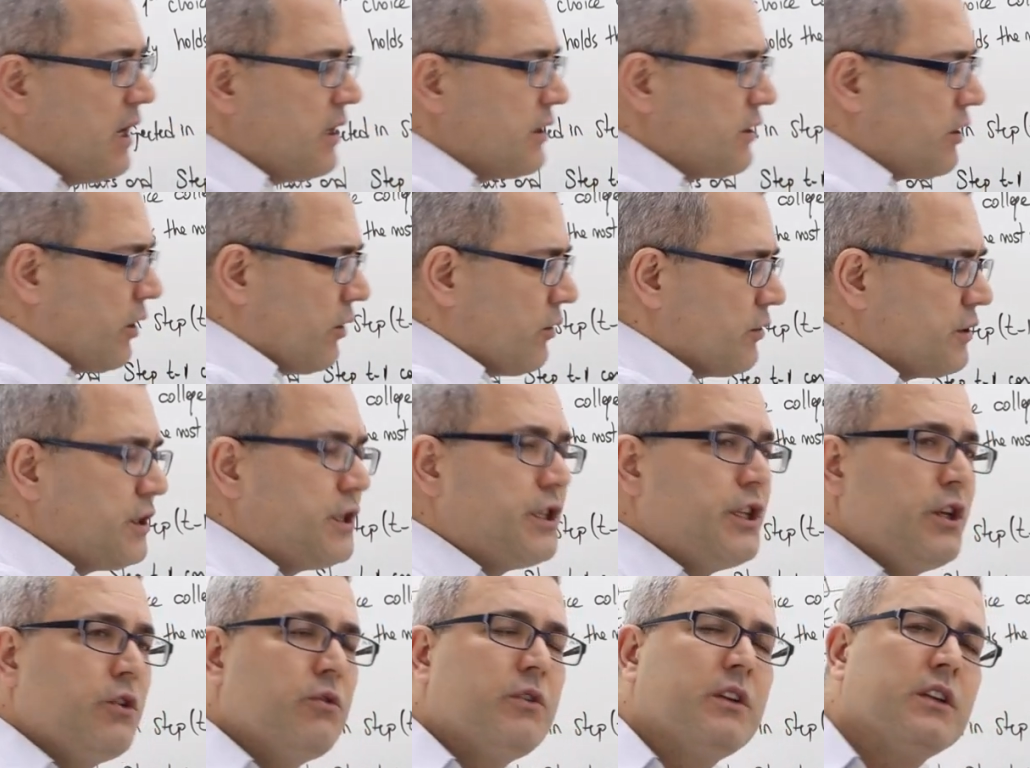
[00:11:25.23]
So
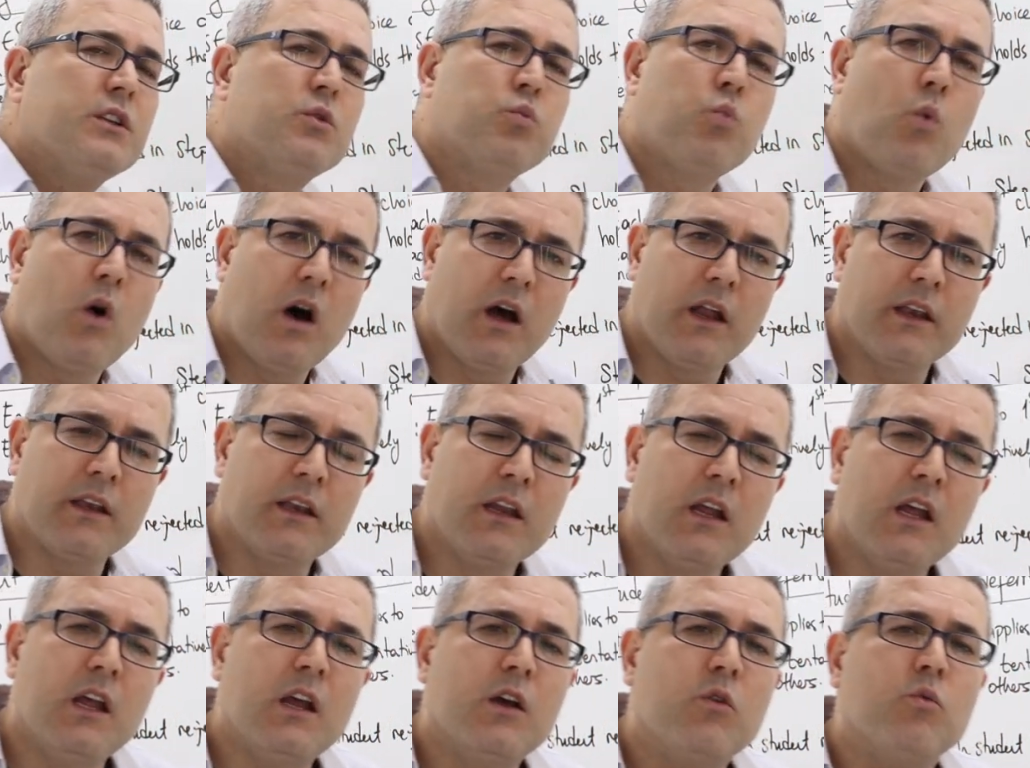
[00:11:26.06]
student
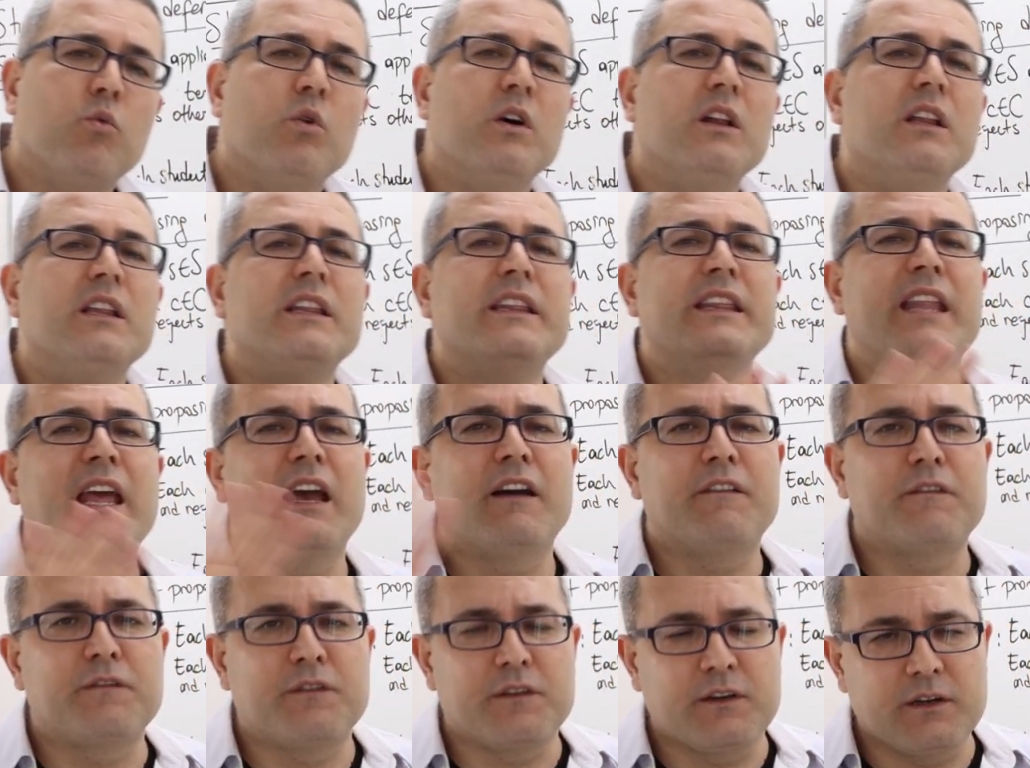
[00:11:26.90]
one will
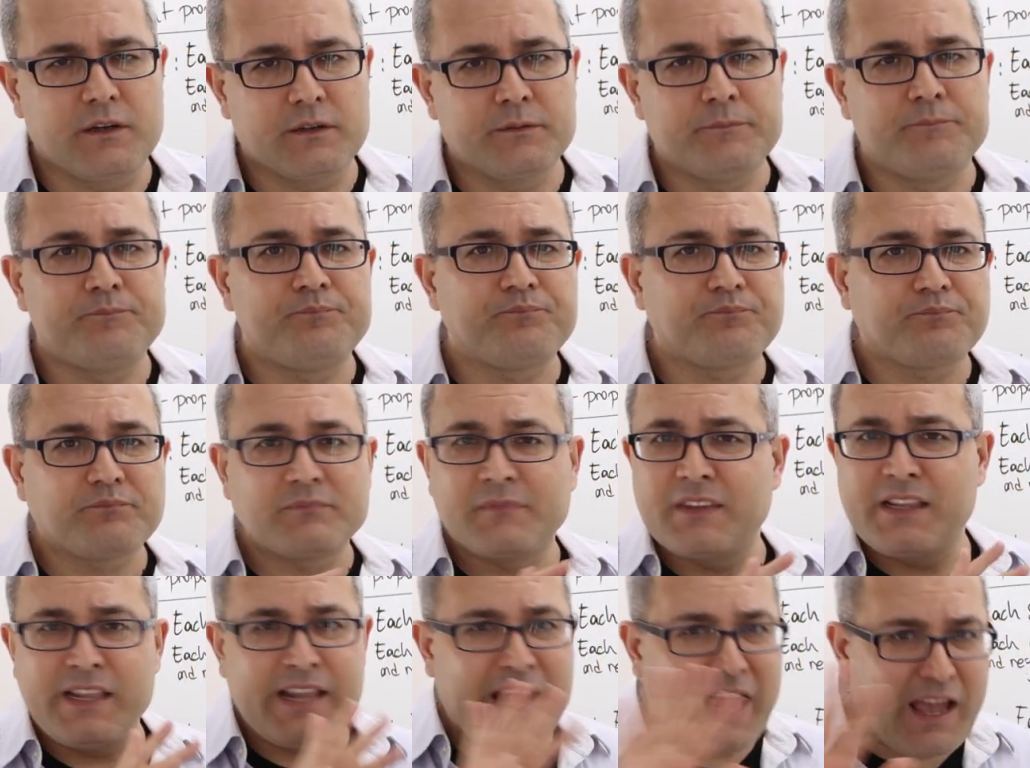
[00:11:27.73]
never,
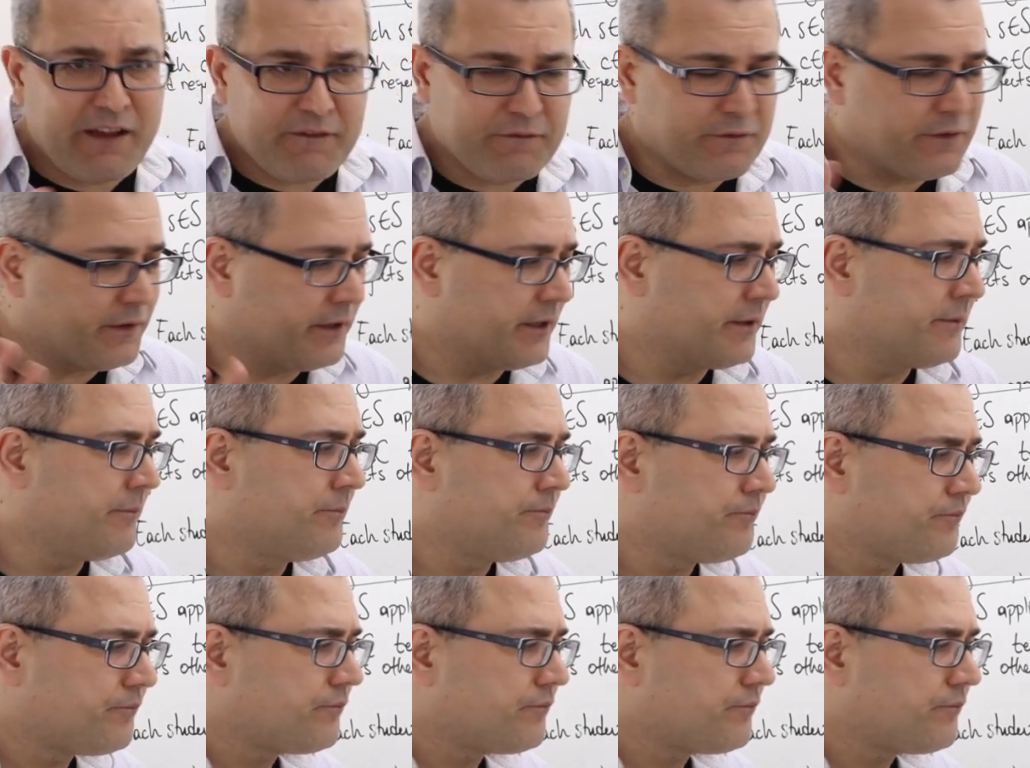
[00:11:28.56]
never